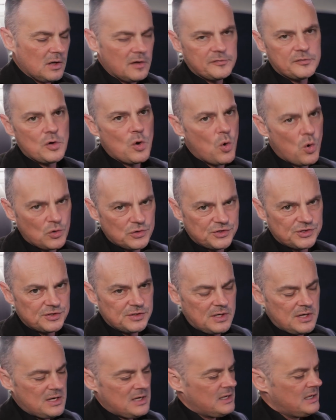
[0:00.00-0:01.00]
Of course,
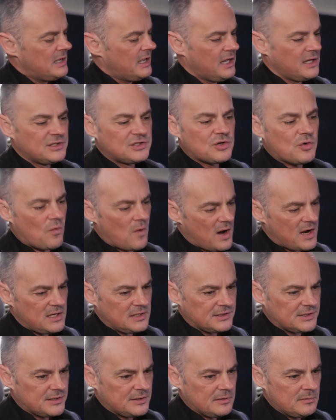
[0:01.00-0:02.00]
it's
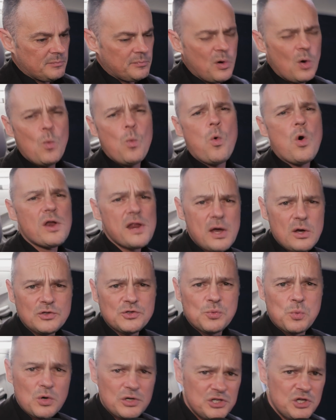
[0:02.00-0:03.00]
great. But what
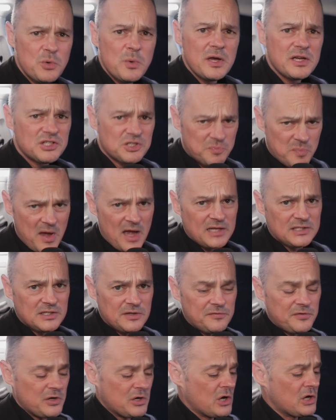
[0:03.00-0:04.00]
else would you expect?
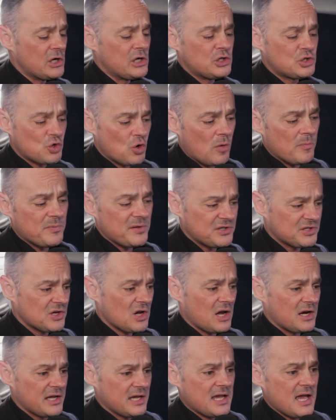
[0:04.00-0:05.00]
If you're going to drop this
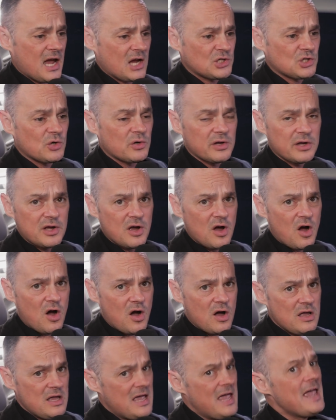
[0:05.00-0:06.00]
kind of cash on a
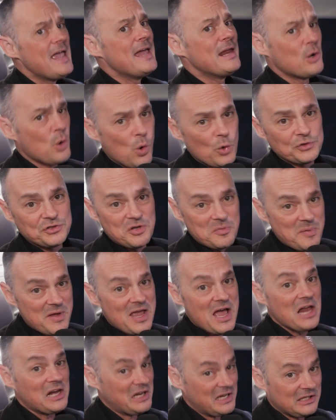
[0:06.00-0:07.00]
car, it ought to
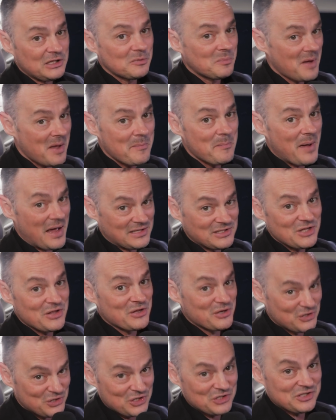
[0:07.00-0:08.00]
be a little bit better
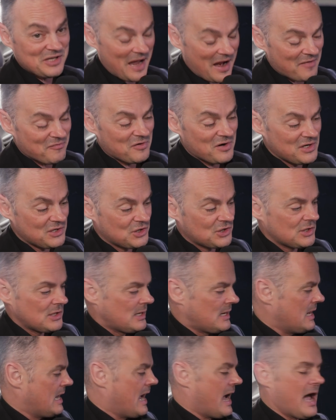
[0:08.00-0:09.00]
than just average.
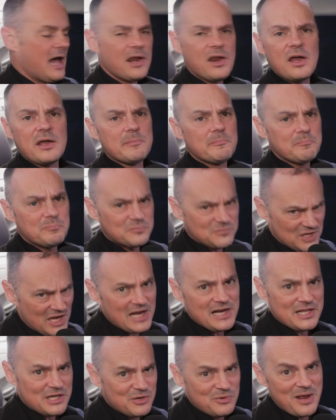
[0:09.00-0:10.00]
And I'm
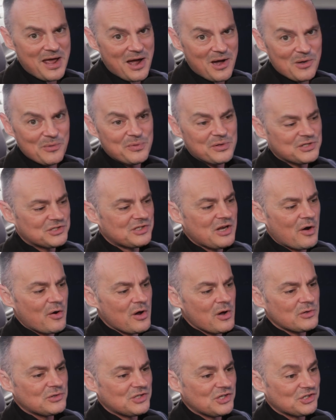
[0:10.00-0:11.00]
telling you now, the
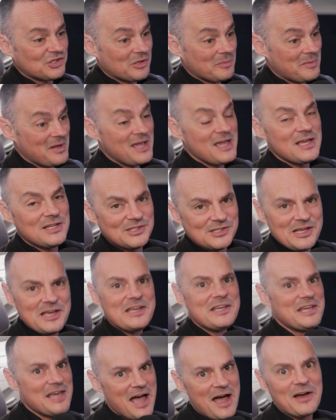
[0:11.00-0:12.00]
stereo system is,
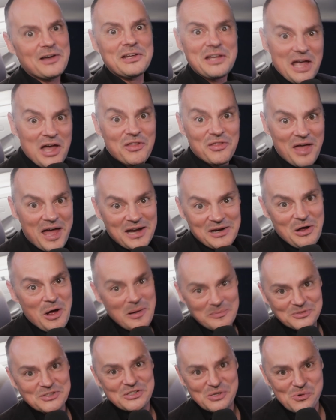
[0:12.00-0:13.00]
yeah, get that.
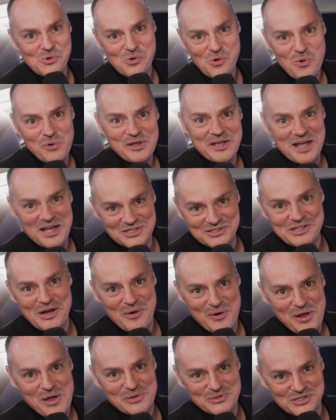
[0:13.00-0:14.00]
I'm still calling it a
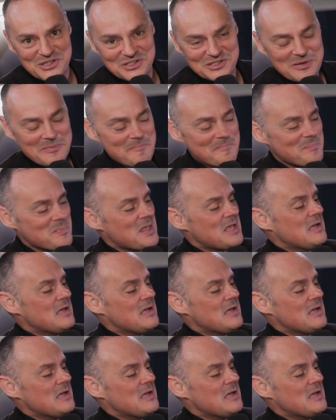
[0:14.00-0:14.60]
stereo system.